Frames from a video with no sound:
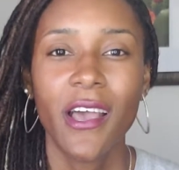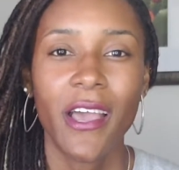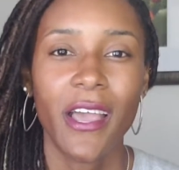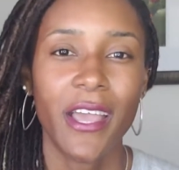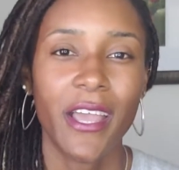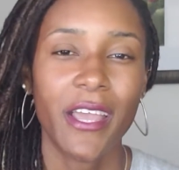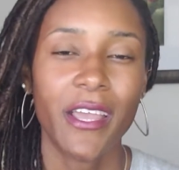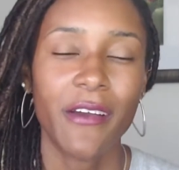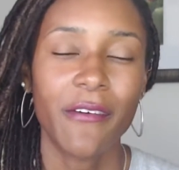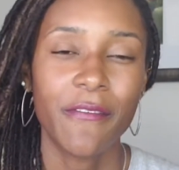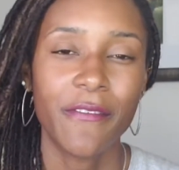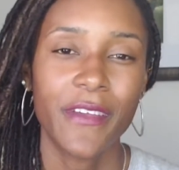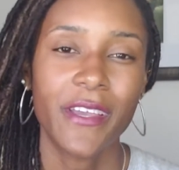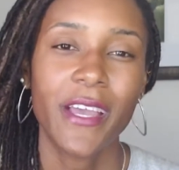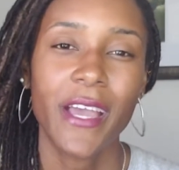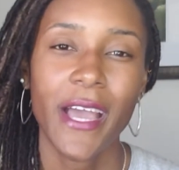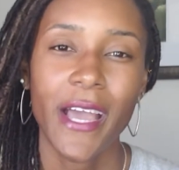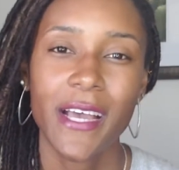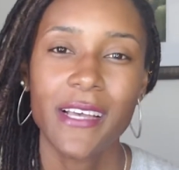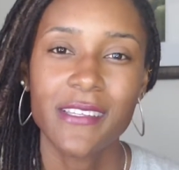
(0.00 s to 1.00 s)
a
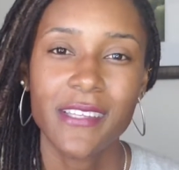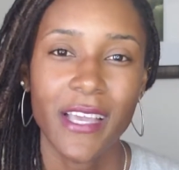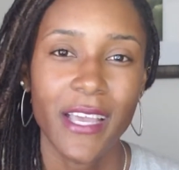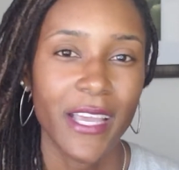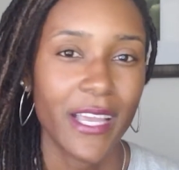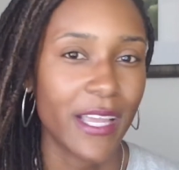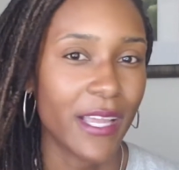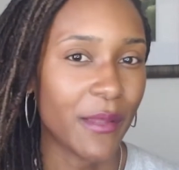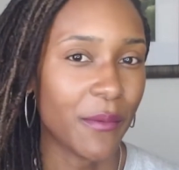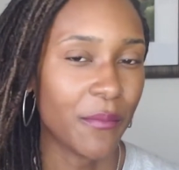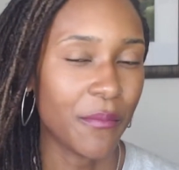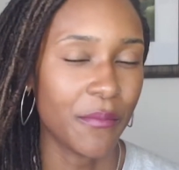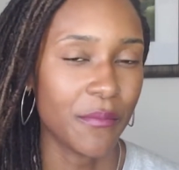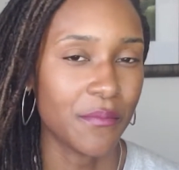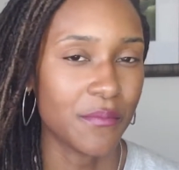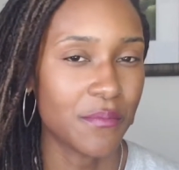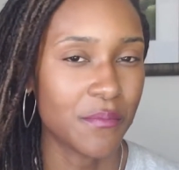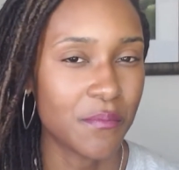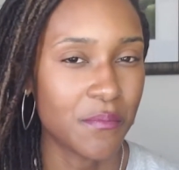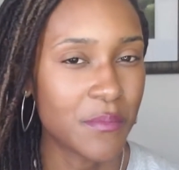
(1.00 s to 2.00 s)
event as a
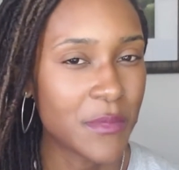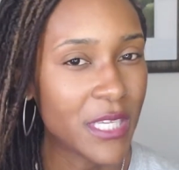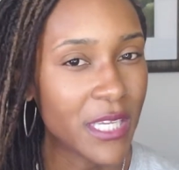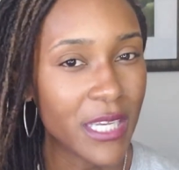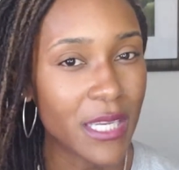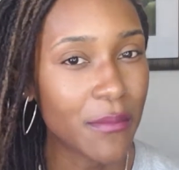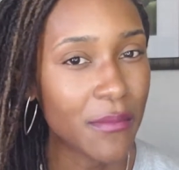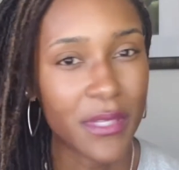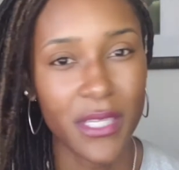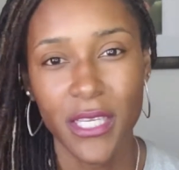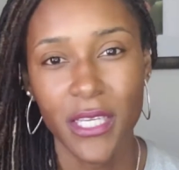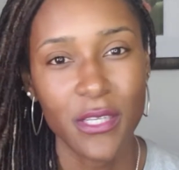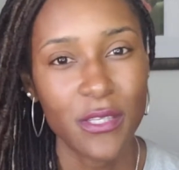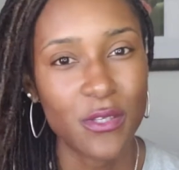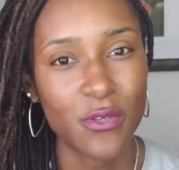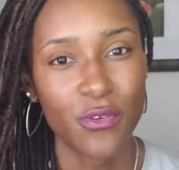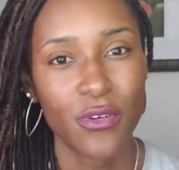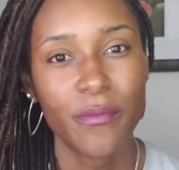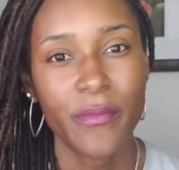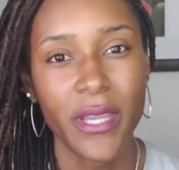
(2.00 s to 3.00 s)
team lead
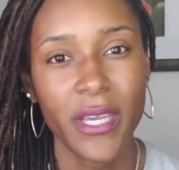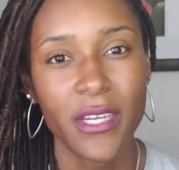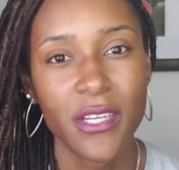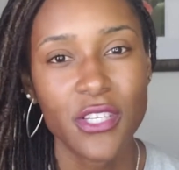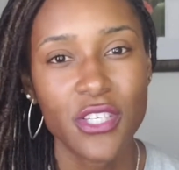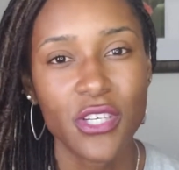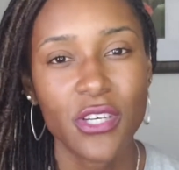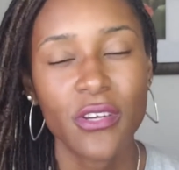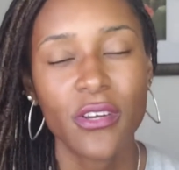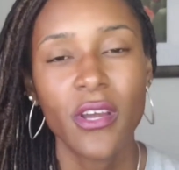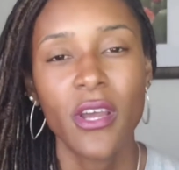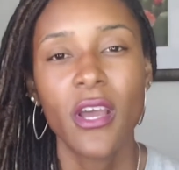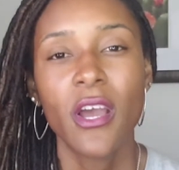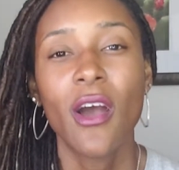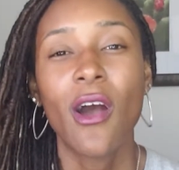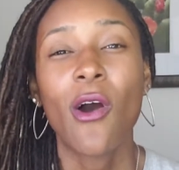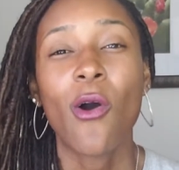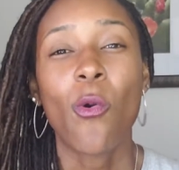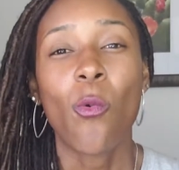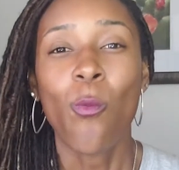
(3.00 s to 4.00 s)
tour manager,
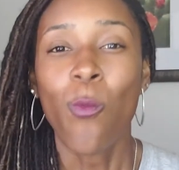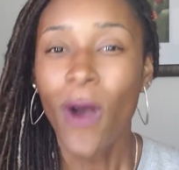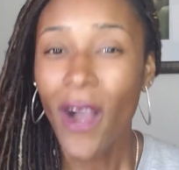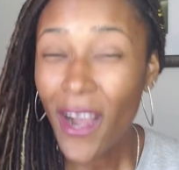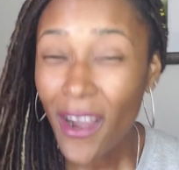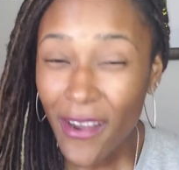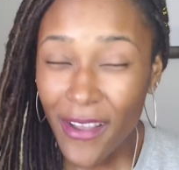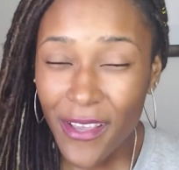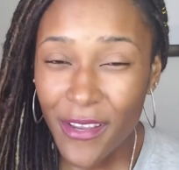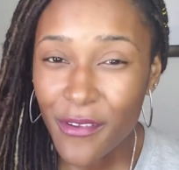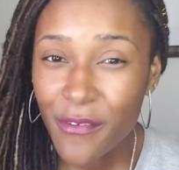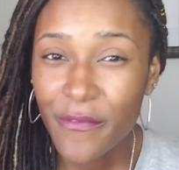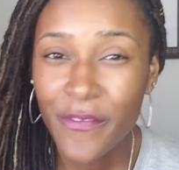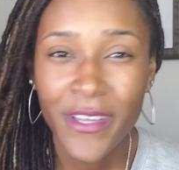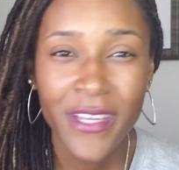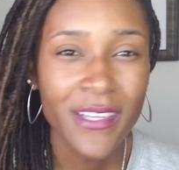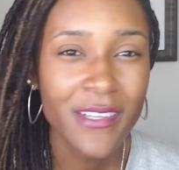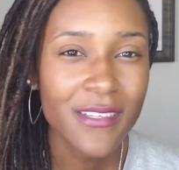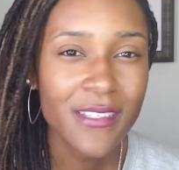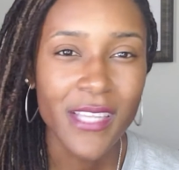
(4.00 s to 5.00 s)
while an
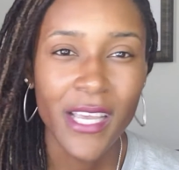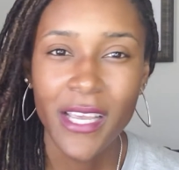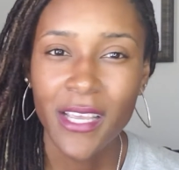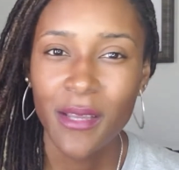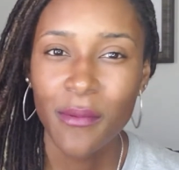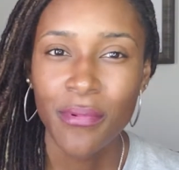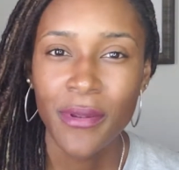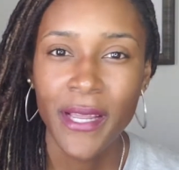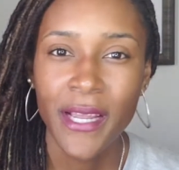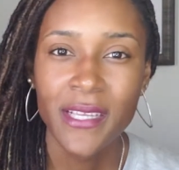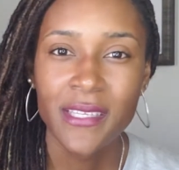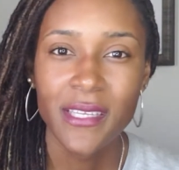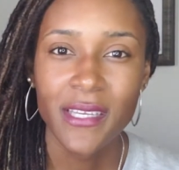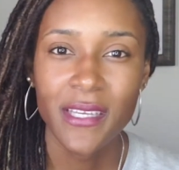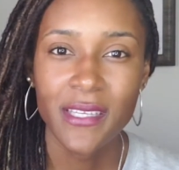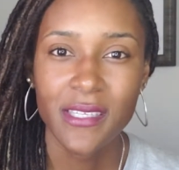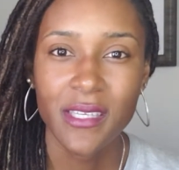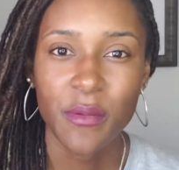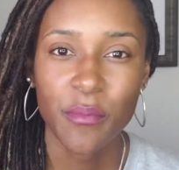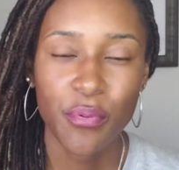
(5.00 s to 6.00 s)
event is taking place,
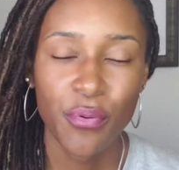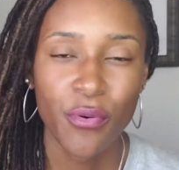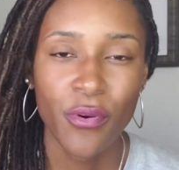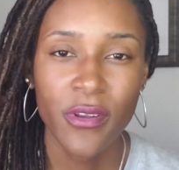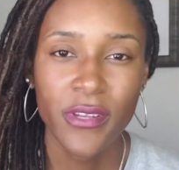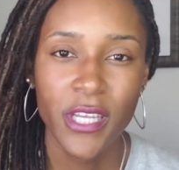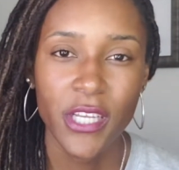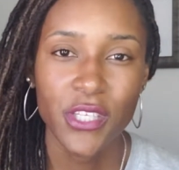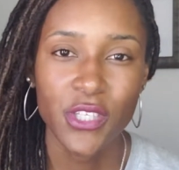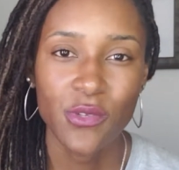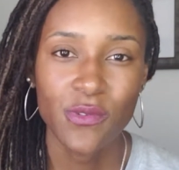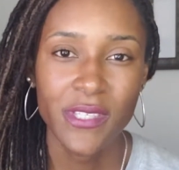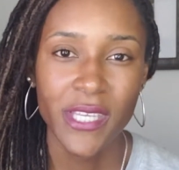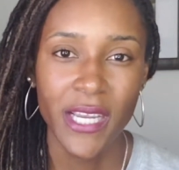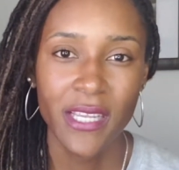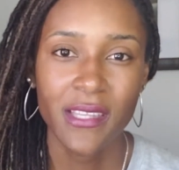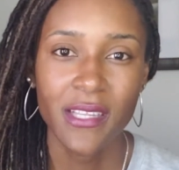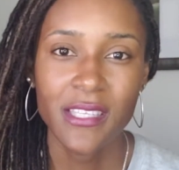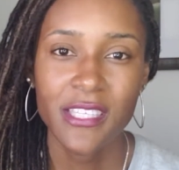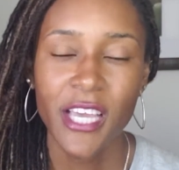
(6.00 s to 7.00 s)
it's important that you
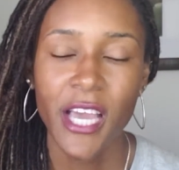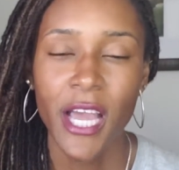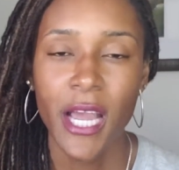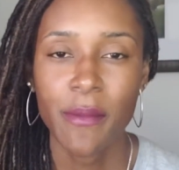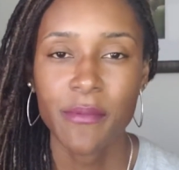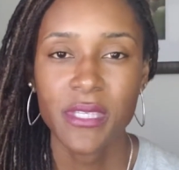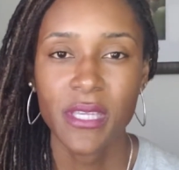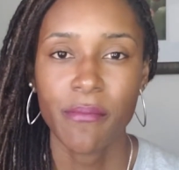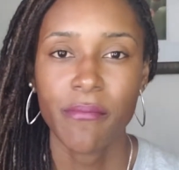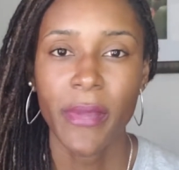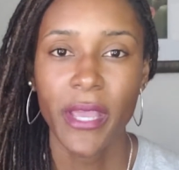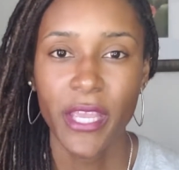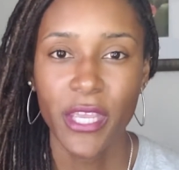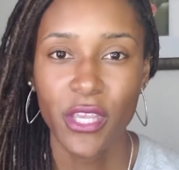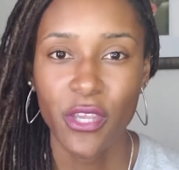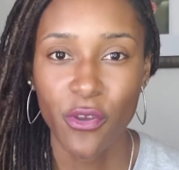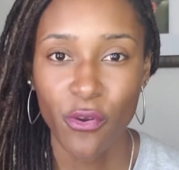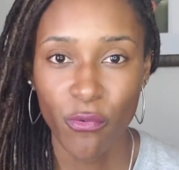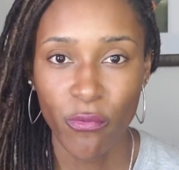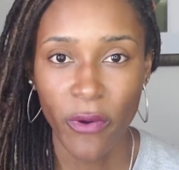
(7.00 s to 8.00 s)
take the time to
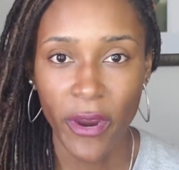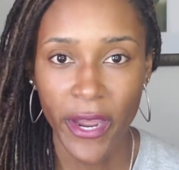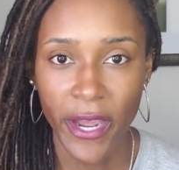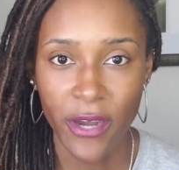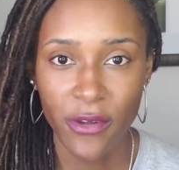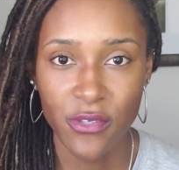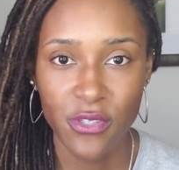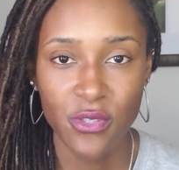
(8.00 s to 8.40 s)
make your rounds